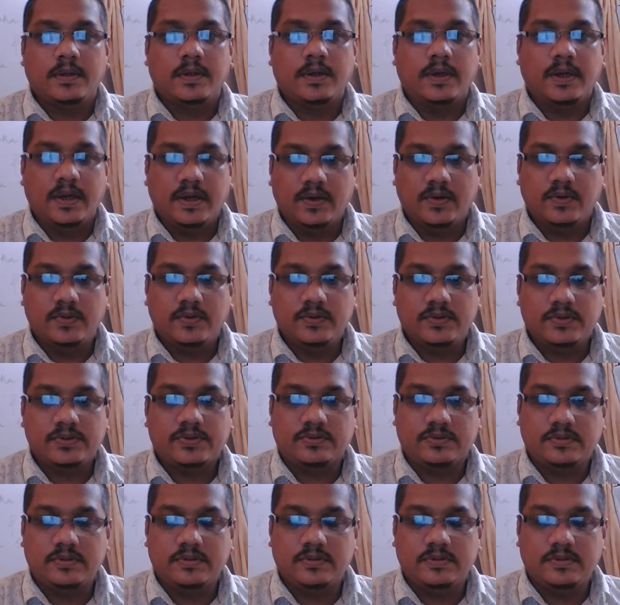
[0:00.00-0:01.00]
Hello
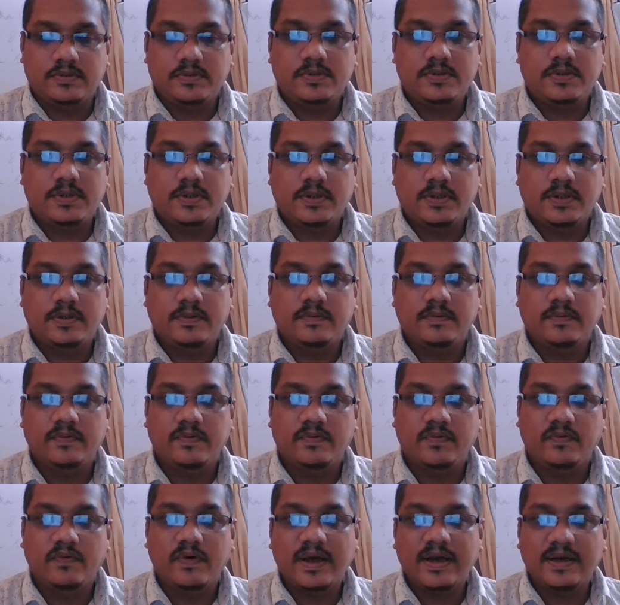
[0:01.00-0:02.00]
students,
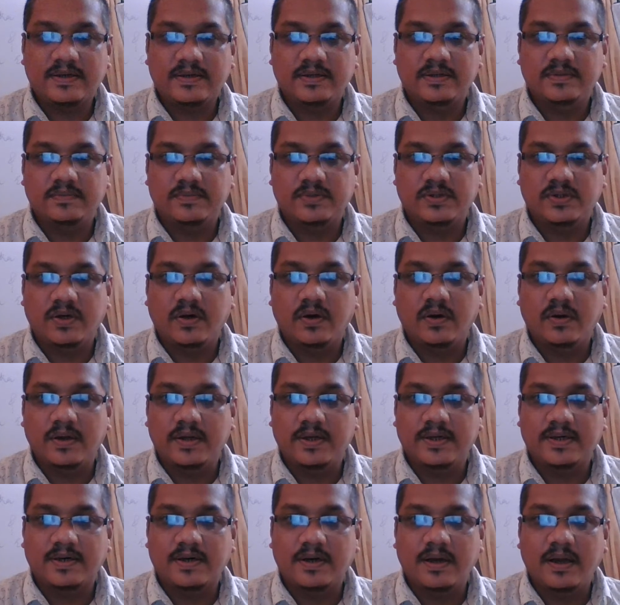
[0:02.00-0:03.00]
welcome to the
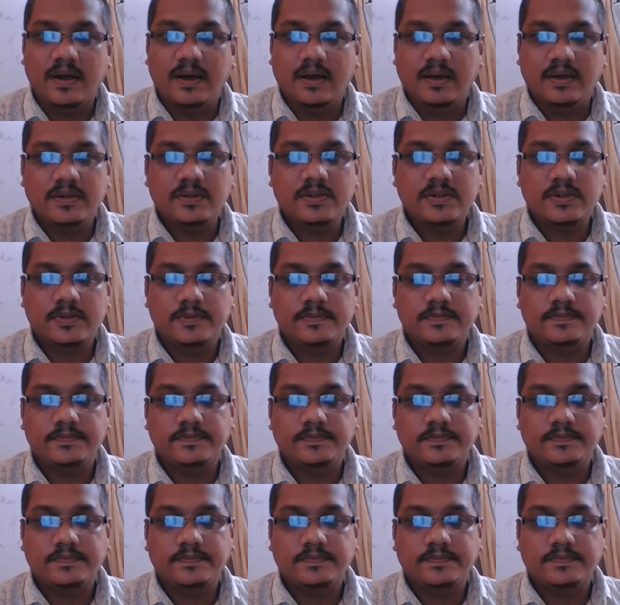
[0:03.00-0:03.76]
online class.